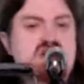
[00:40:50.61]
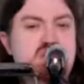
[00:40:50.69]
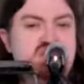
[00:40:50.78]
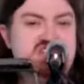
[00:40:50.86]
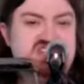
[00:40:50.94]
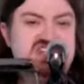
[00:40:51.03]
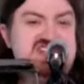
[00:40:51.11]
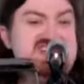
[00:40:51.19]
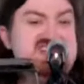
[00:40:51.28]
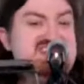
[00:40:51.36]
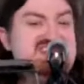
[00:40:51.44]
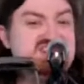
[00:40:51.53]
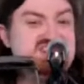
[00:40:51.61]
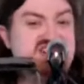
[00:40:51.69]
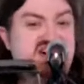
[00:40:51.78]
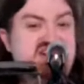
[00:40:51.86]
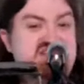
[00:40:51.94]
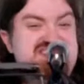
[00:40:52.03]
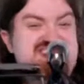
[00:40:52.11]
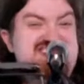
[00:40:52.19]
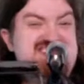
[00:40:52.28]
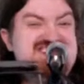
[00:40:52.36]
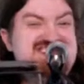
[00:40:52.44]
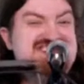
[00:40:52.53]
with Jesus on
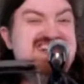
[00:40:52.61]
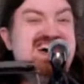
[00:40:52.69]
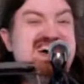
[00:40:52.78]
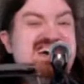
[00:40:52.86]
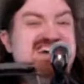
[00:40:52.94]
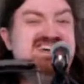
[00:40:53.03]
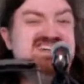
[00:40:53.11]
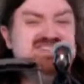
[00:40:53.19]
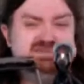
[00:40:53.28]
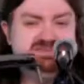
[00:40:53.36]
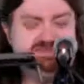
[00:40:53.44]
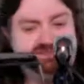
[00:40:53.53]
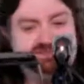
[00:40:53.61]
their tongue,